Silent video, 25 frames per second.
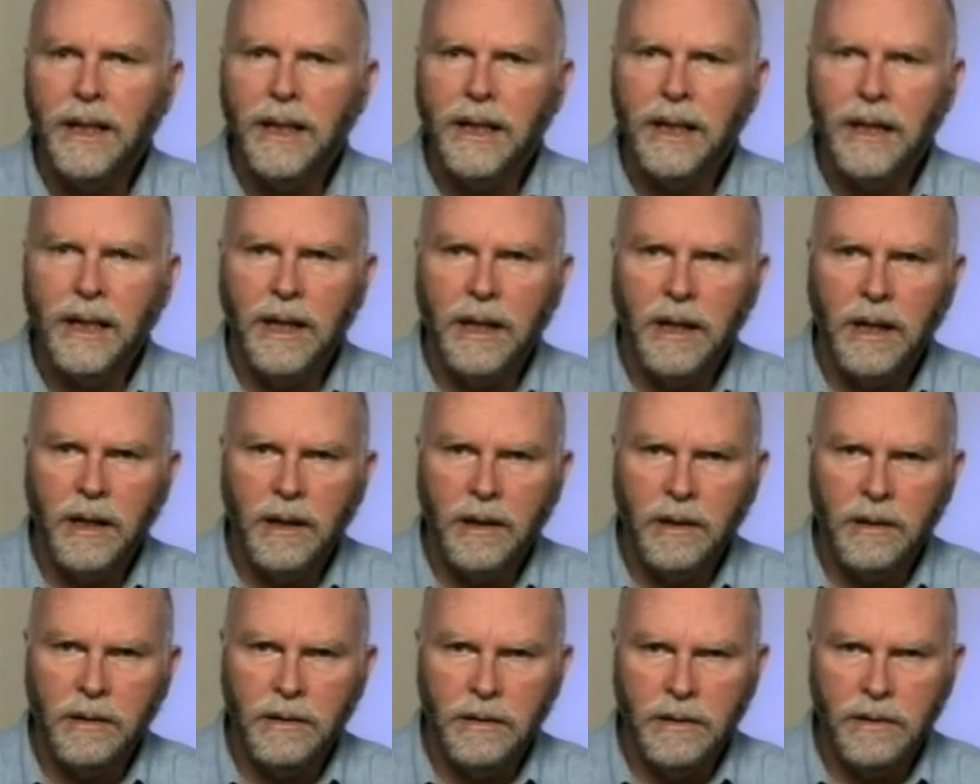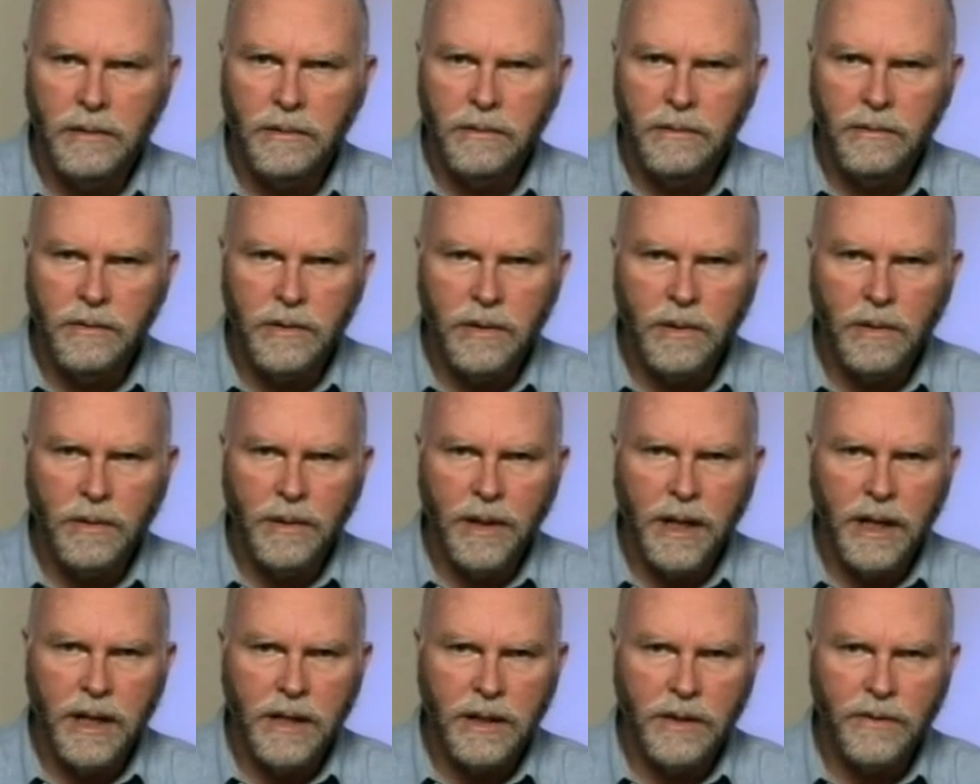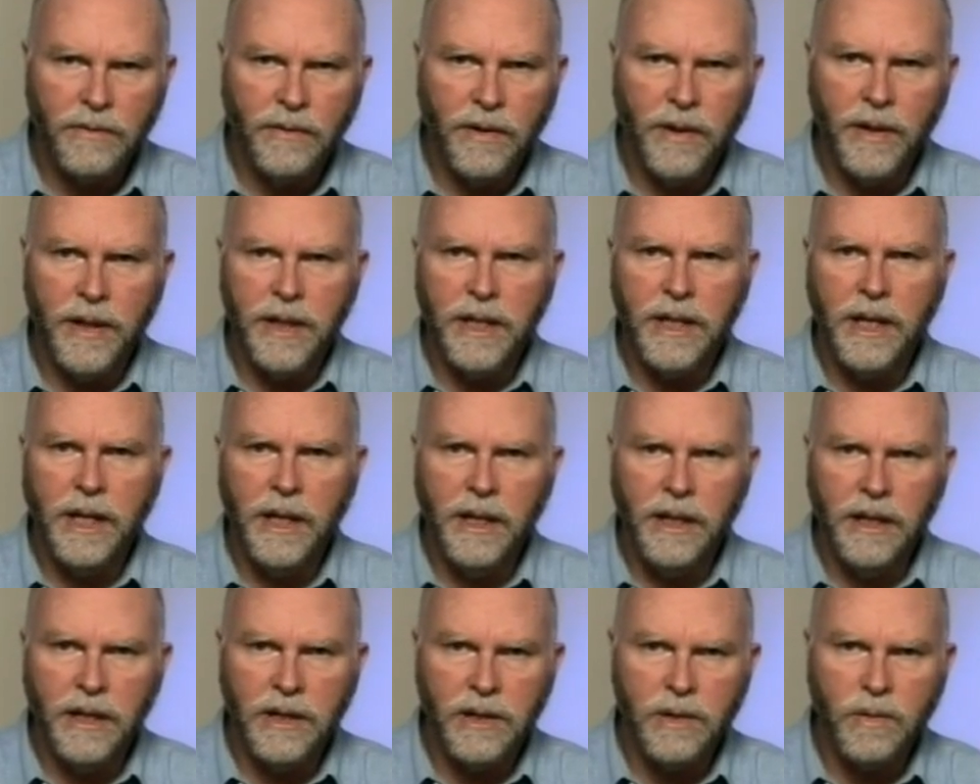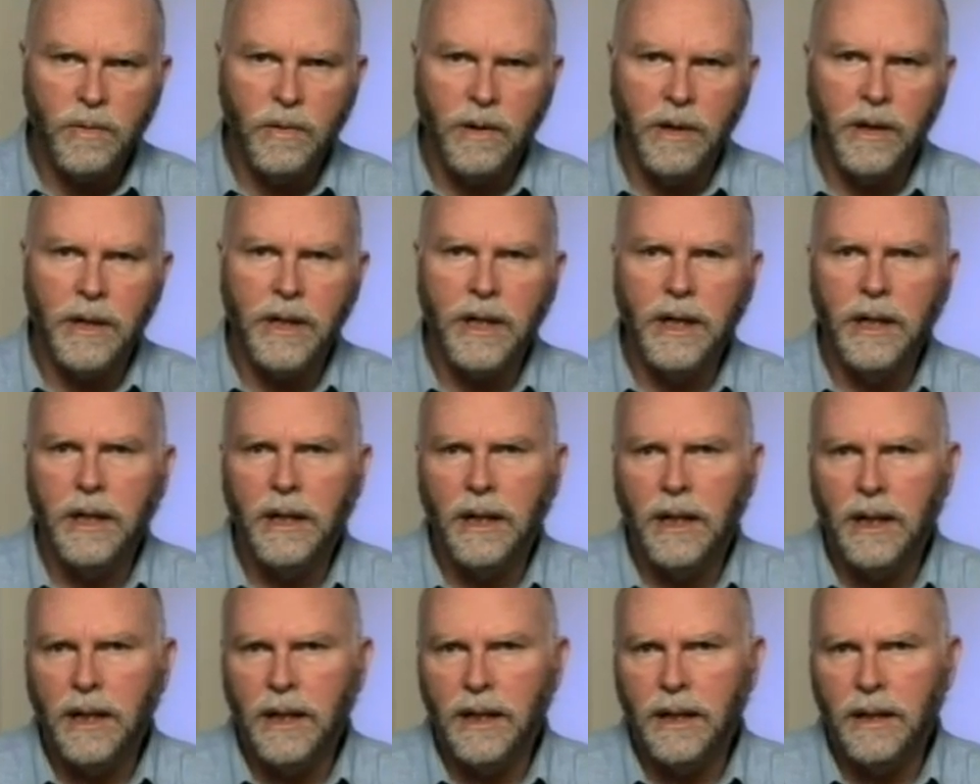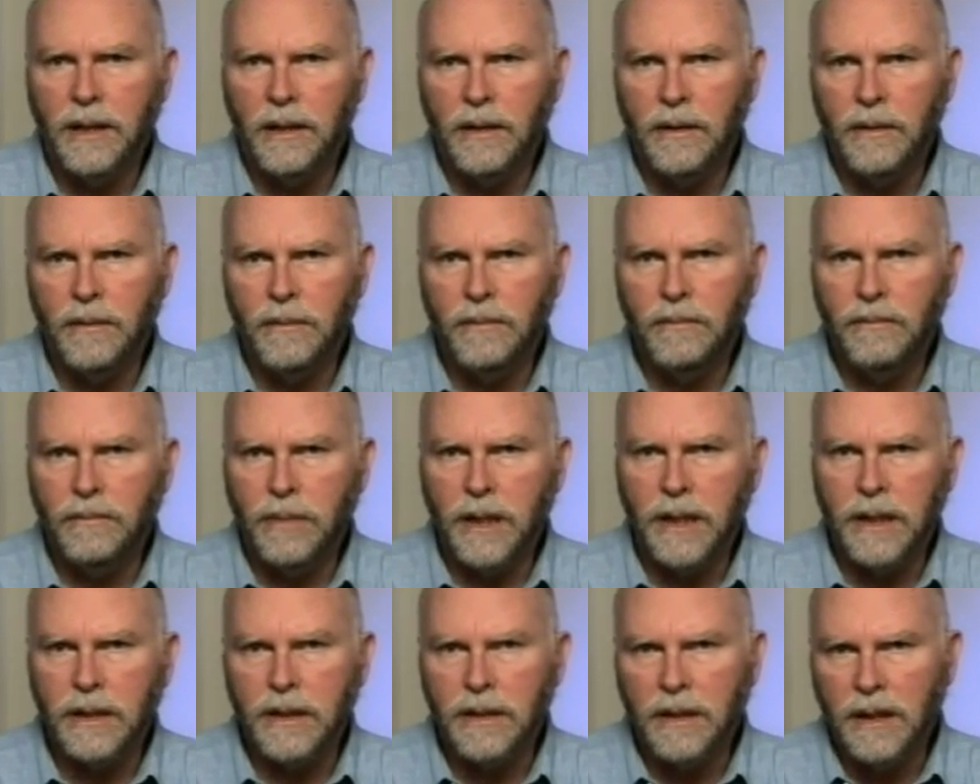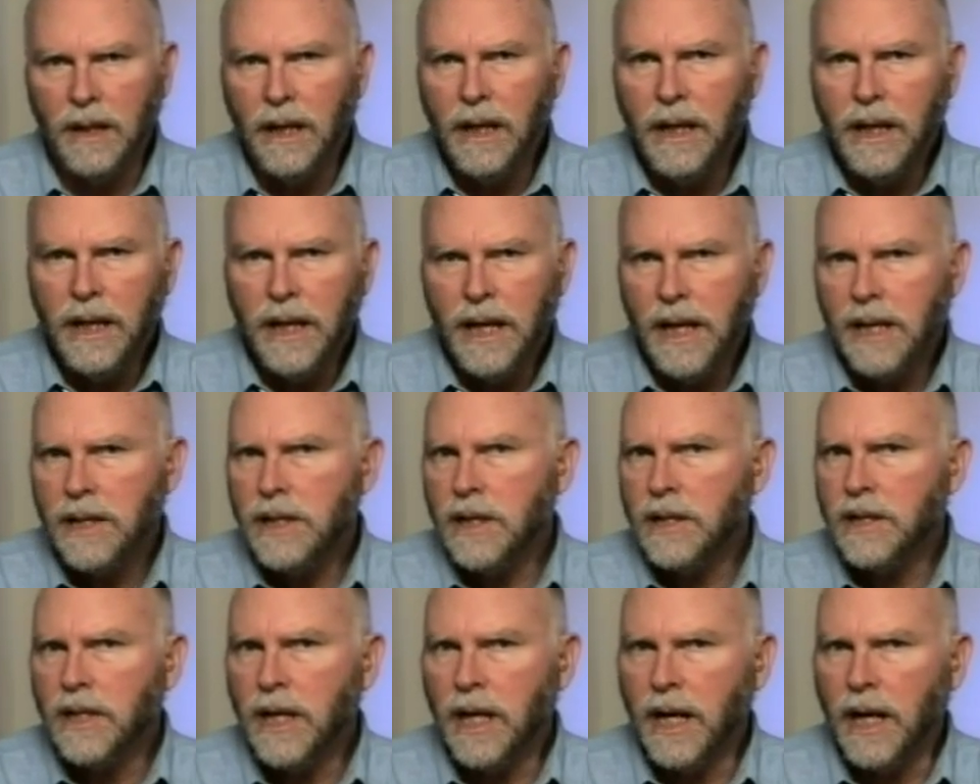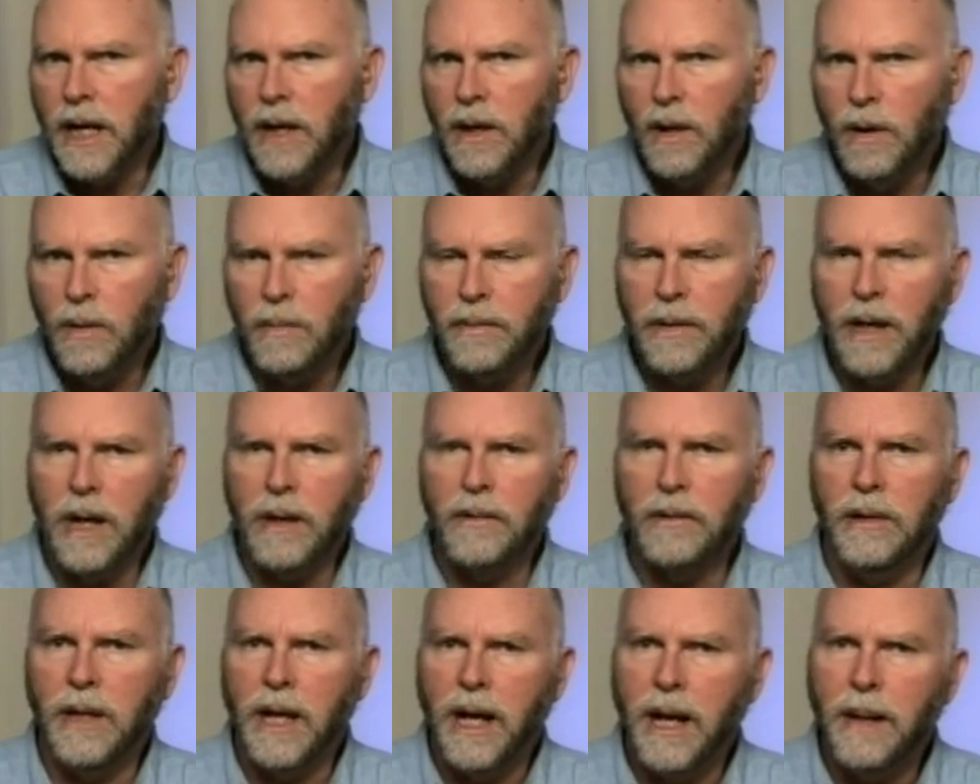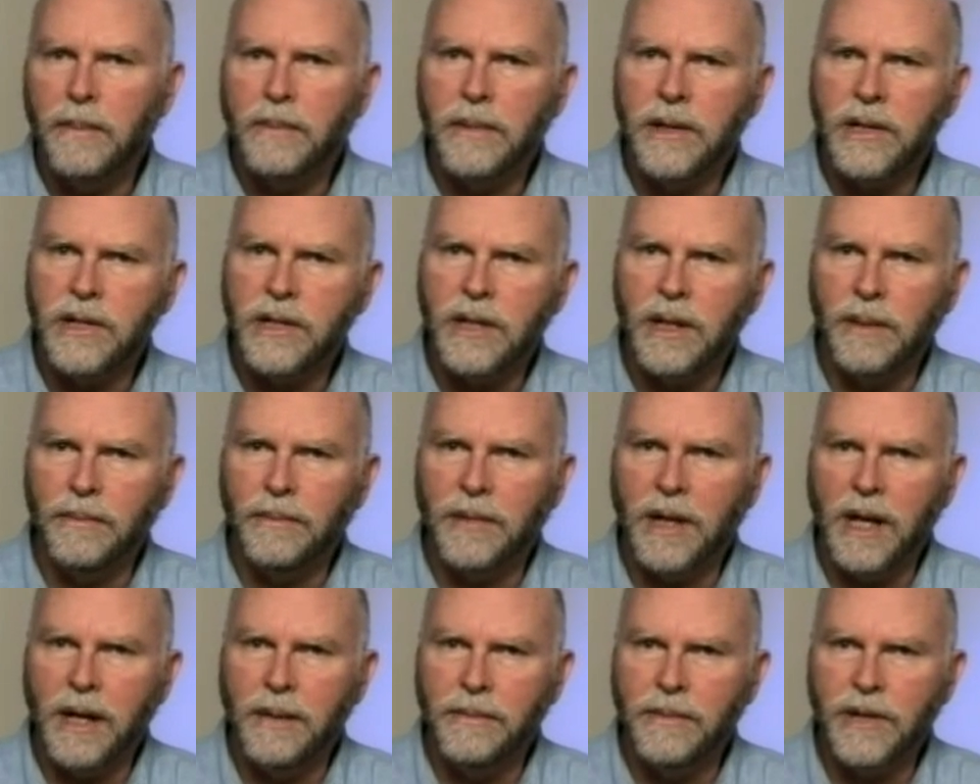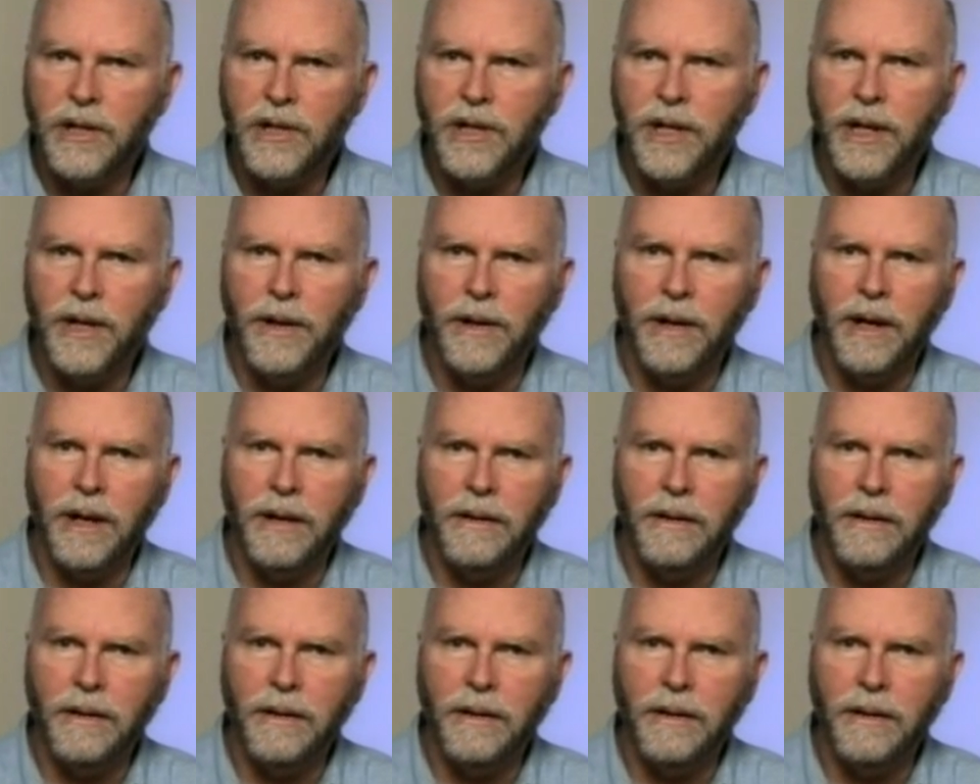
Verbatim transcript: so it's very tedious work, but as I said, I hope that will happen sometime this year.